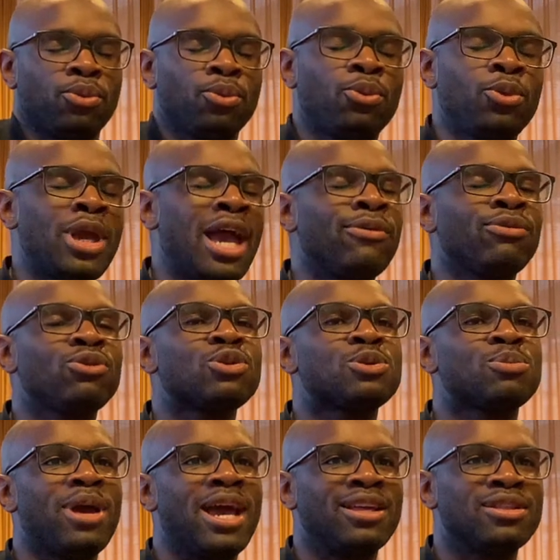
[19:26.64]
we have to
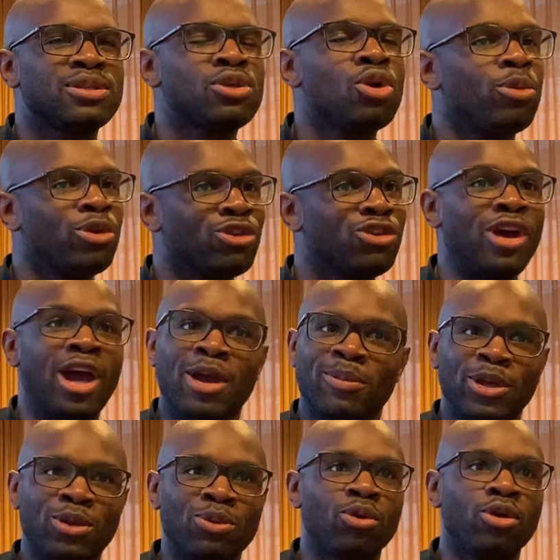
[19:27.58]
spend so much time
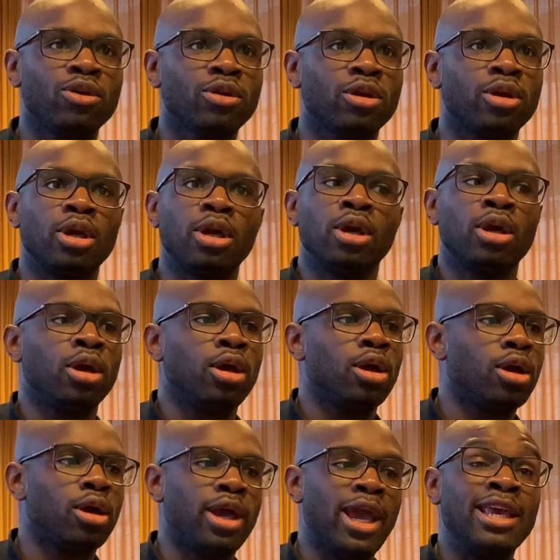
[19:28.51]
at work,
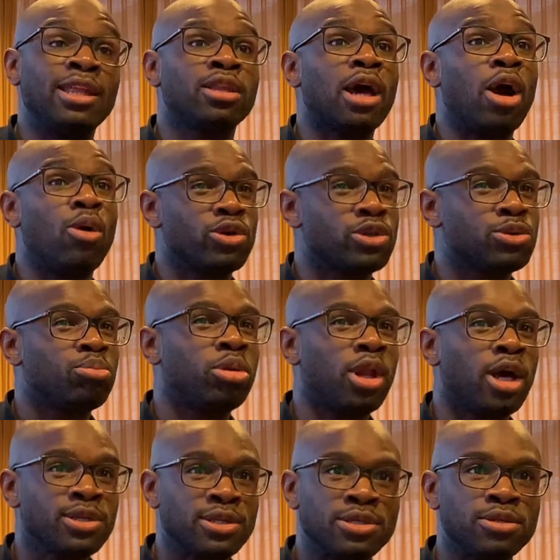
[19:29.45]
uh, eight hours
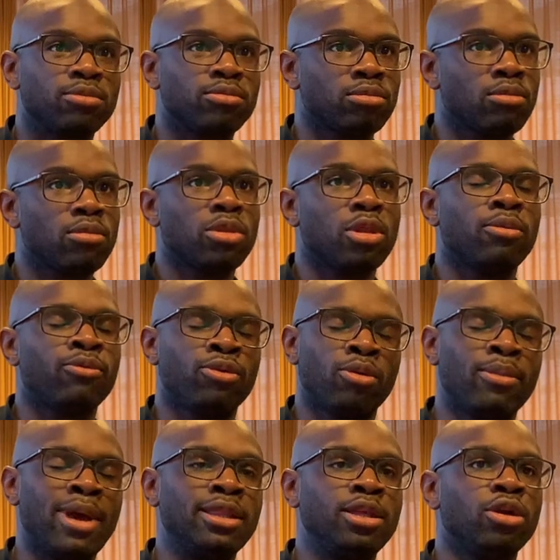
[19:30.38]
plus for
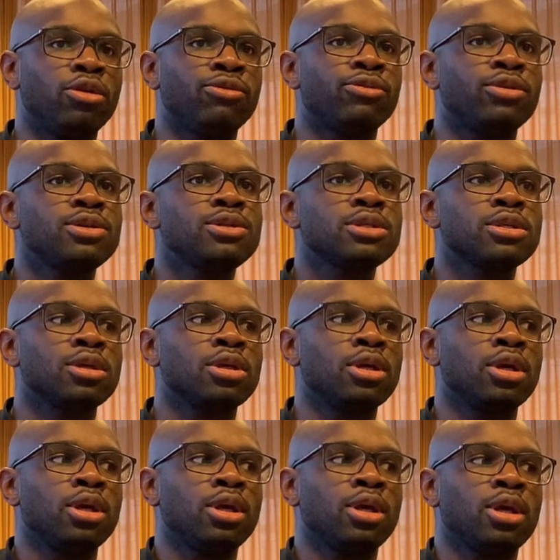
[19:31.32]
many of us.
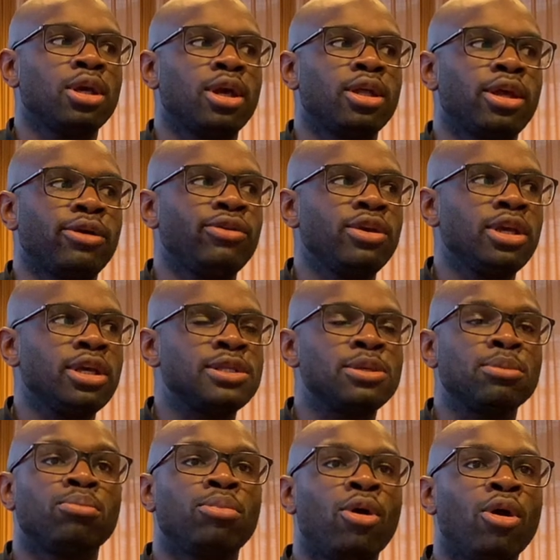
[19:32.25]
And I think it's
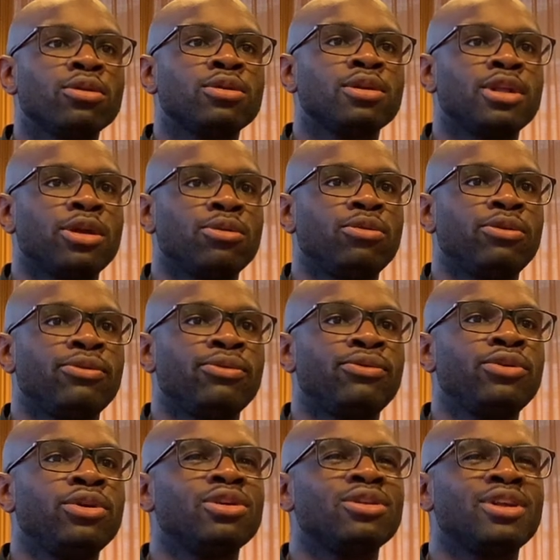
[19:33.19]
important that we
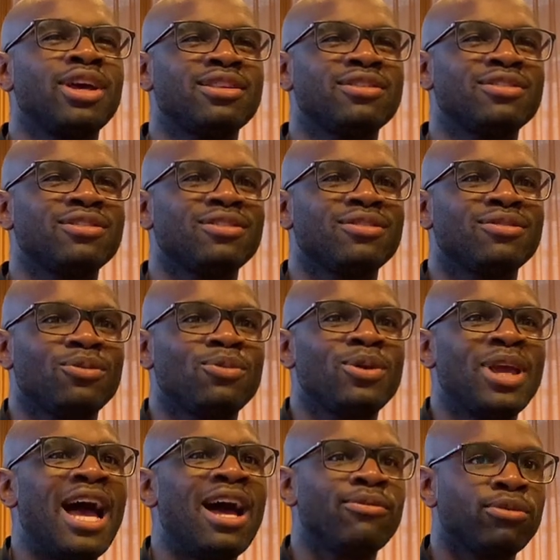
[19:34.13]
feel that we
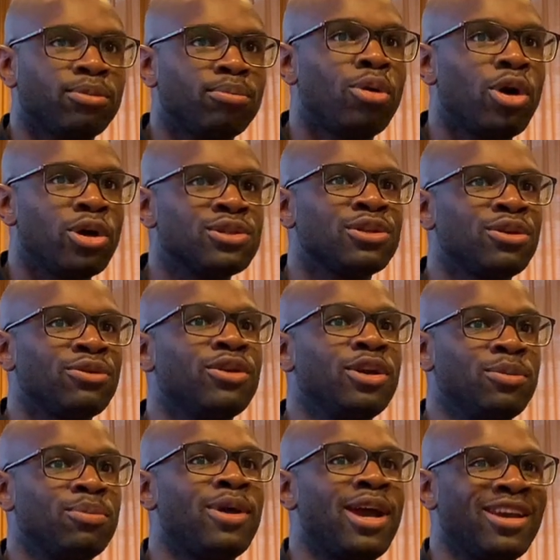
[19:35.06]
have a positive
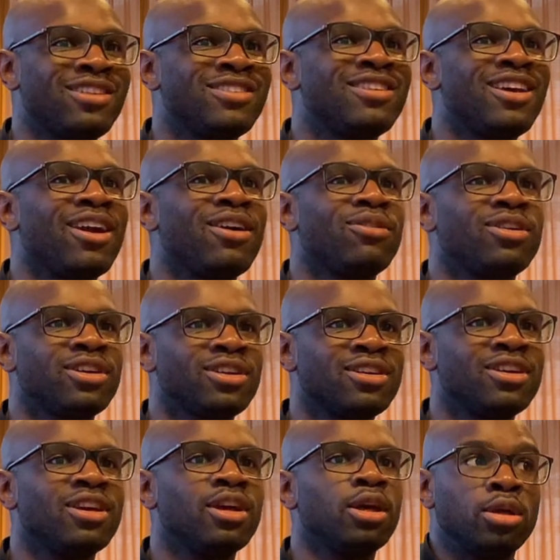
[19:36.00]
impact there, right?
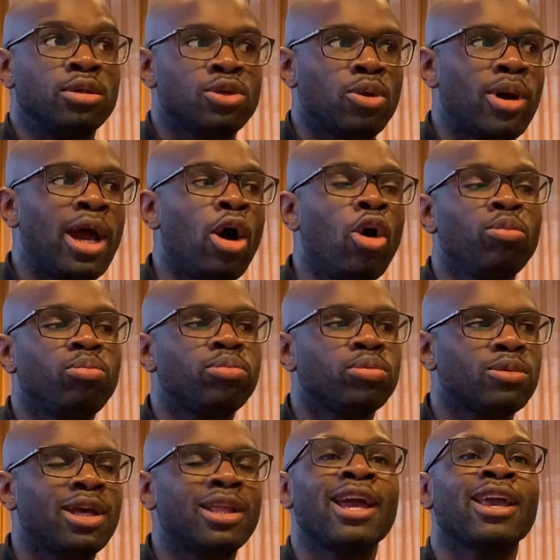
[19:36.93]
So I hope
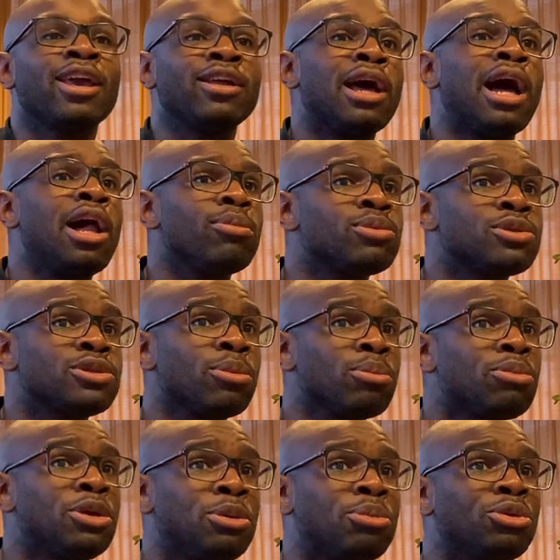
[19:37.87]
that I can help some
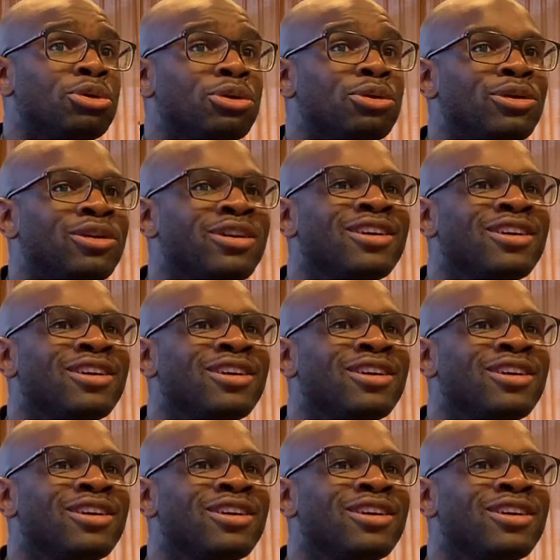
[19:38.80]
people